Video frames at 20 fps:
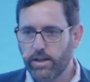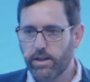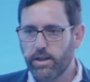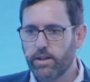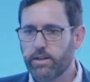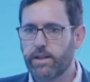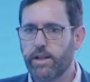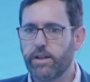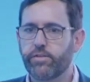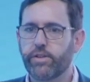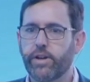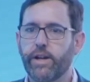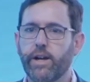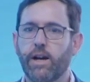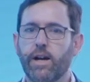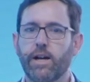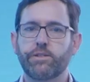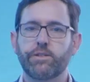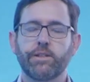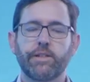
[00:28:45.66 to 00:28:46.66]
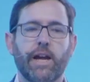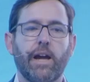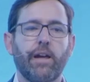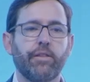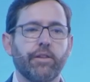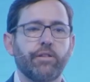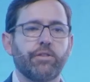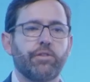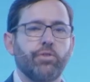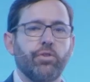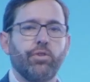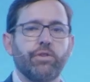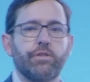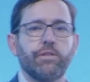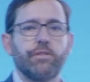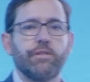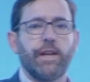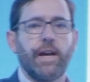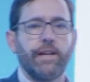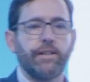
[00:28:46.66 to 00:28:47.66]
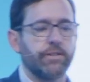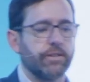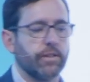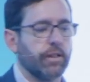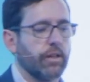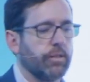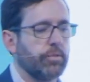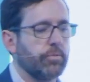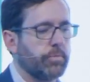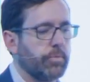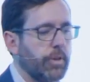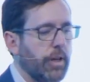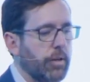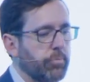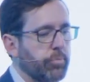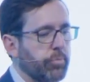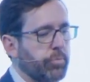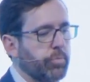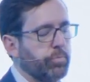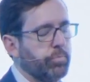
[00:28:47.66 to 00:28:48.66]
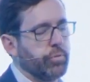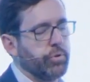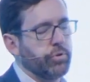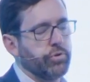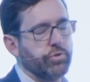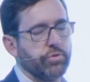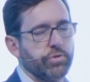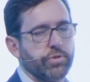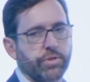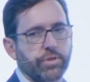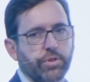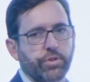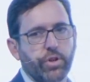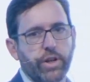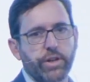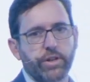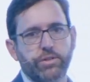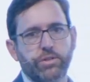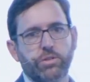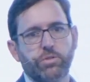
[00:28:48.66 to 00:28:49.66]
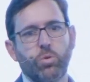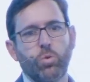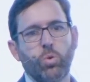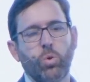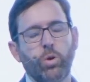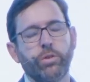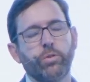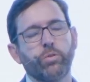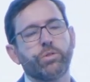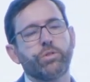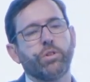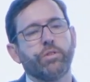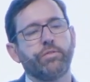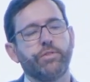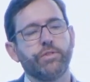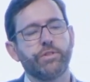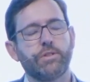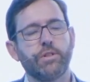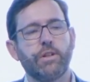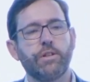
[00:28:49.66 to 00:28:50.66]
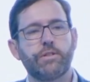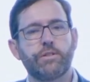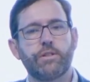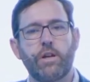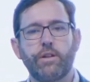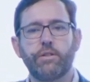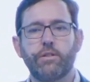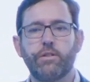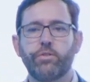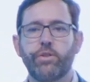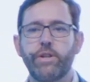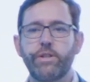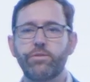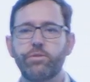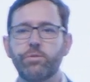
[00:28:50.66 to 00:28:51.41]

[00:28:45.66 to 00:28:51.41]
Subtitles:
clever AI to gather certain data and produce a credit score and also facilitate the rental